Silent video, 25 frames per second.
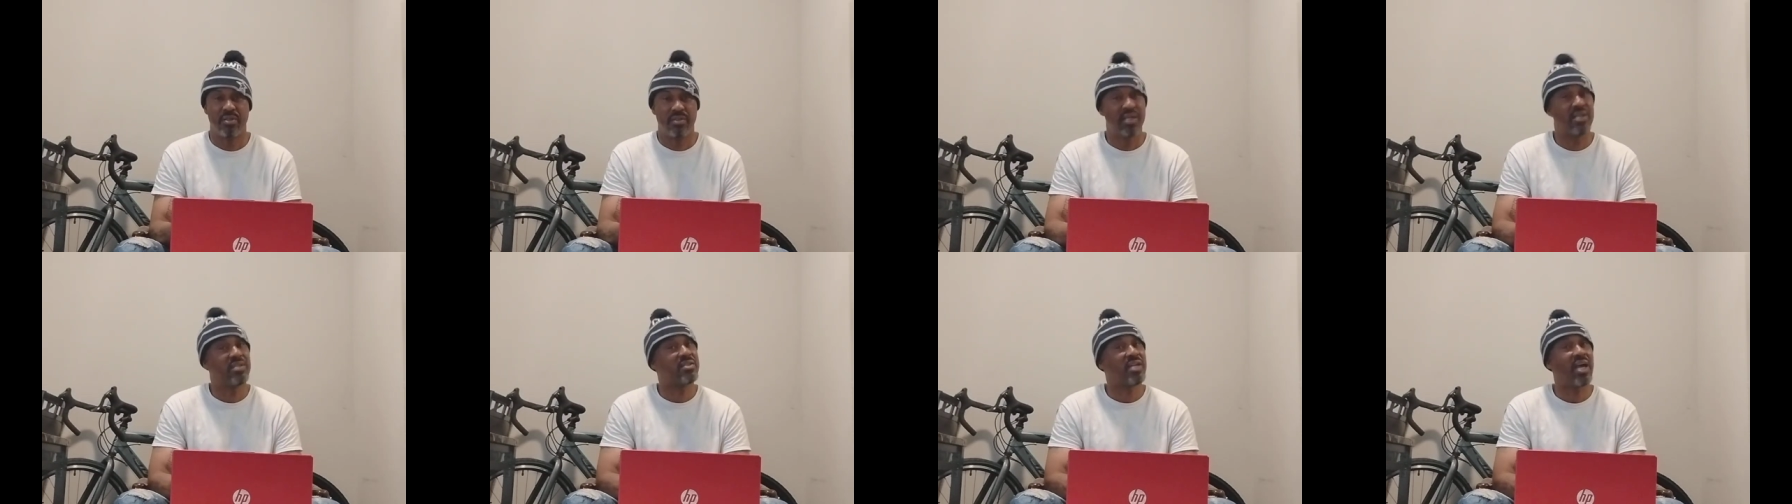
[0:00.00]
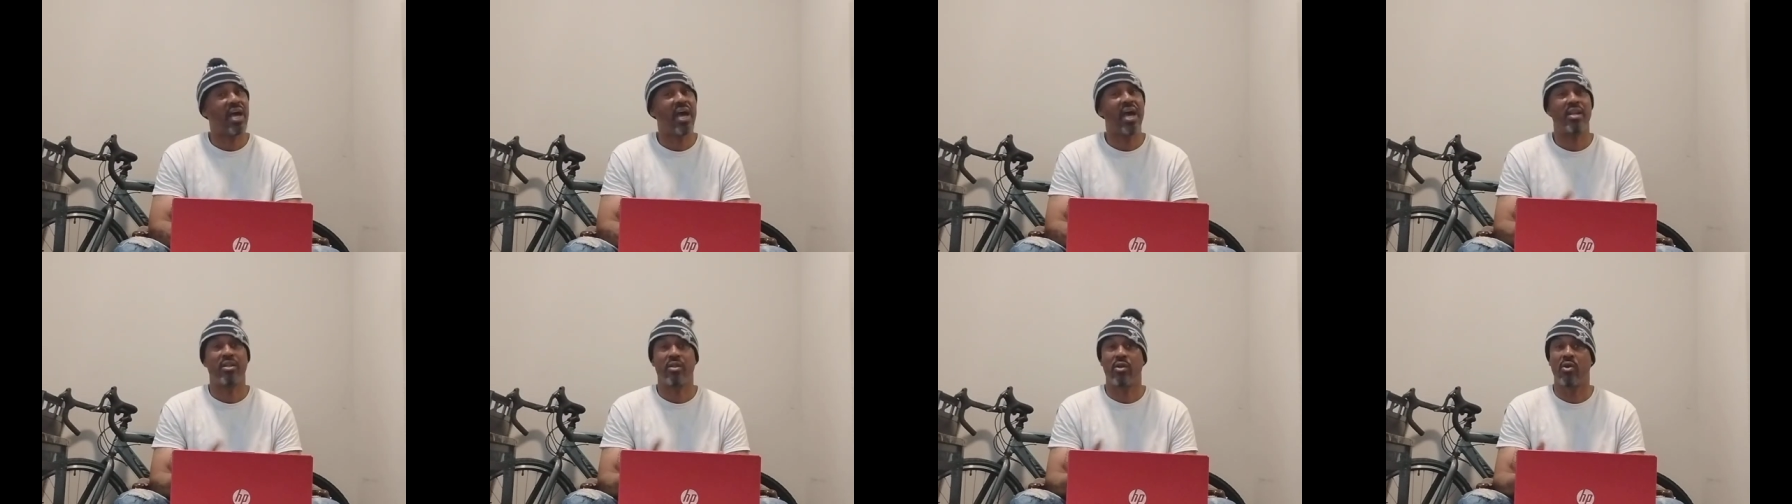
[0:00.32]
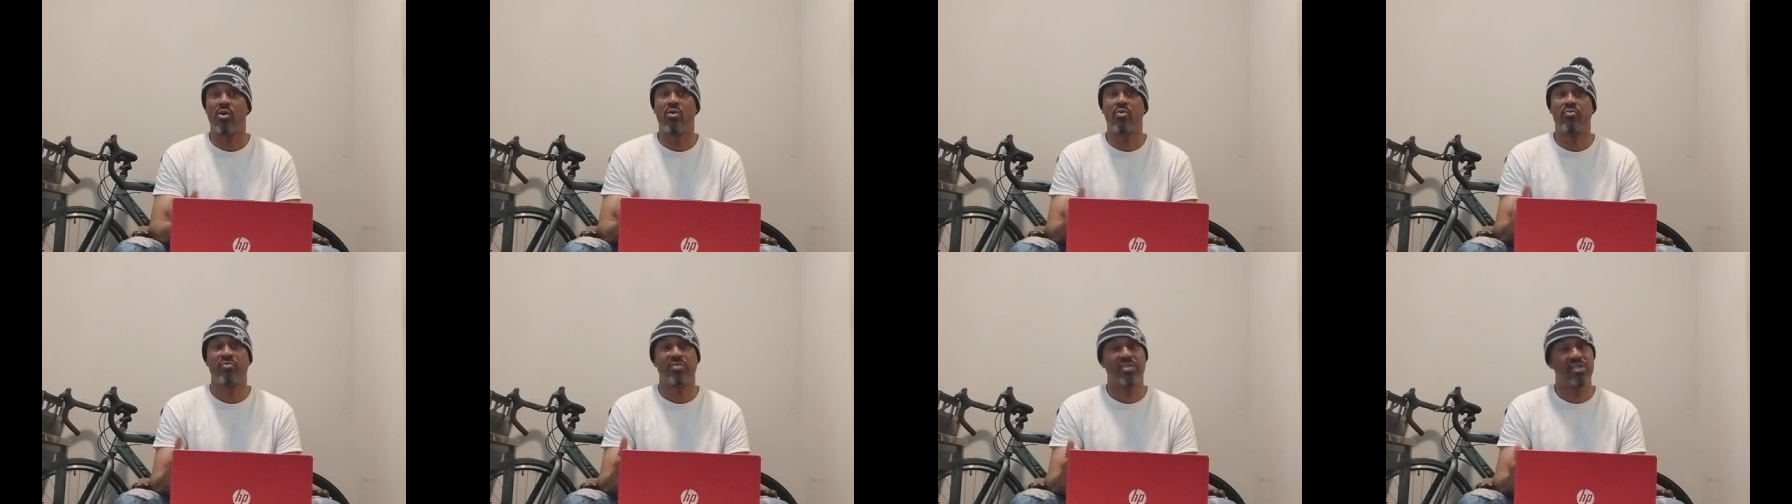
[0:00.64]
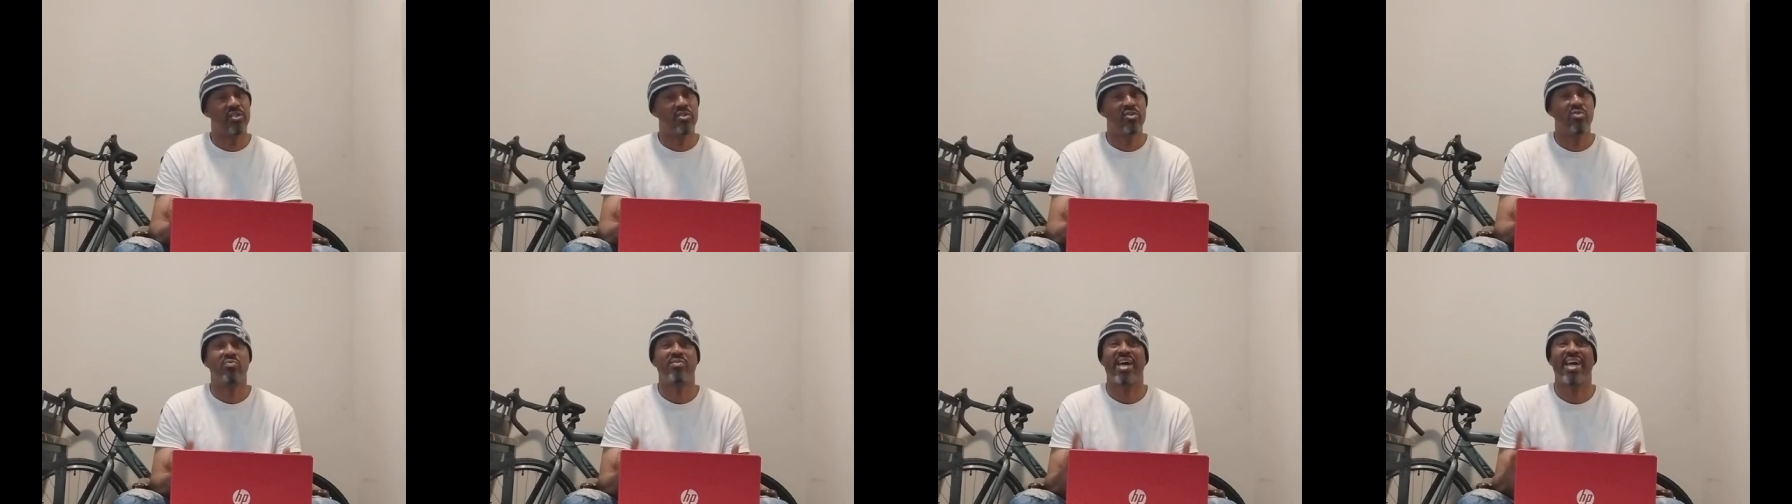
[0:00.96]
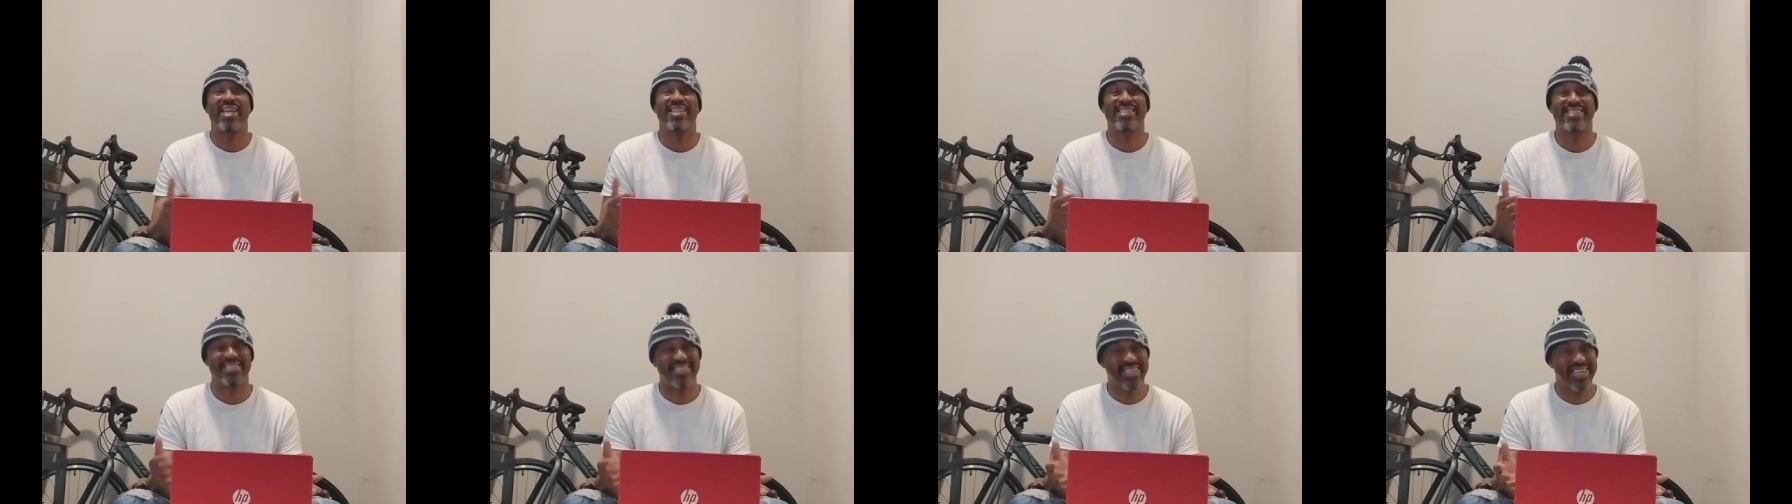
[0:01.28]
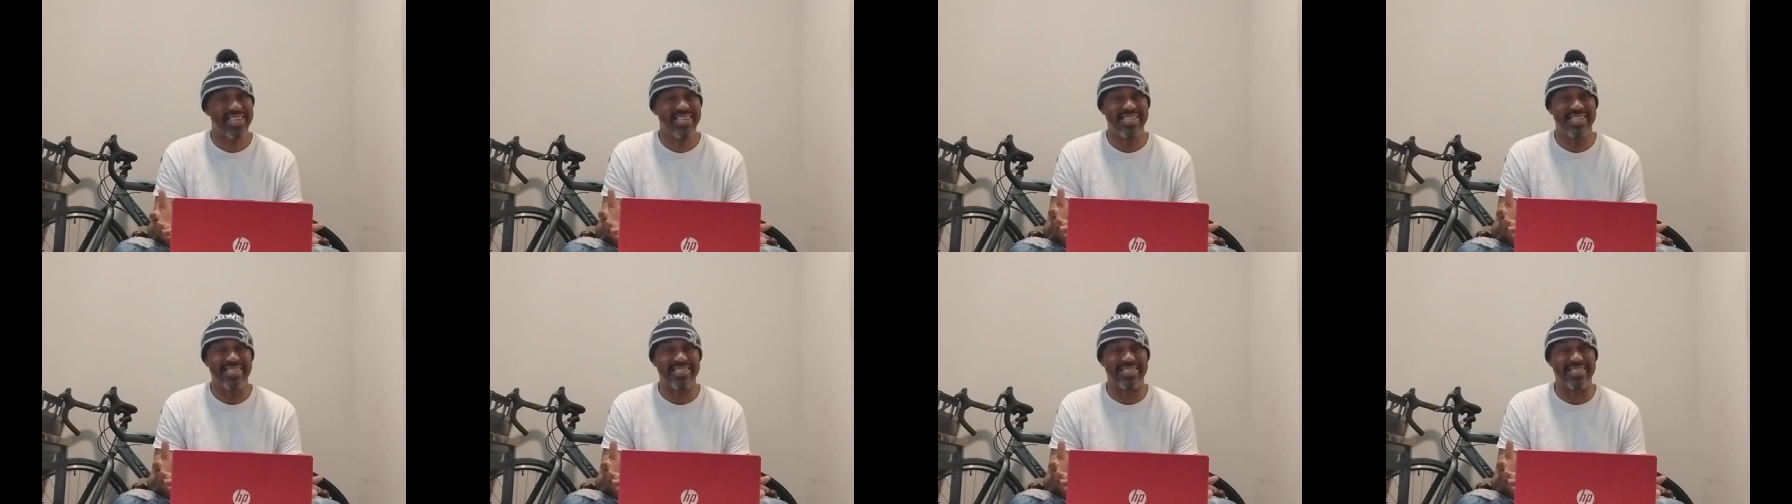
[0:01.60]
That's how it goes in the United
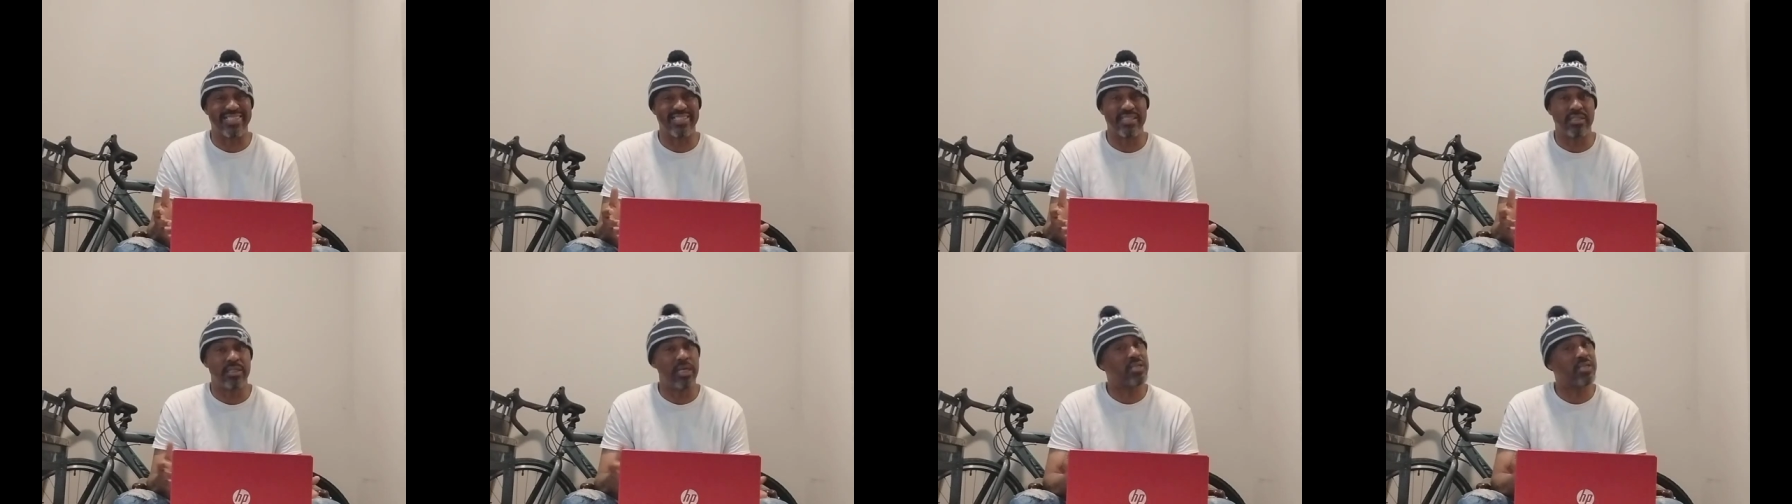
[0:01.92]
States.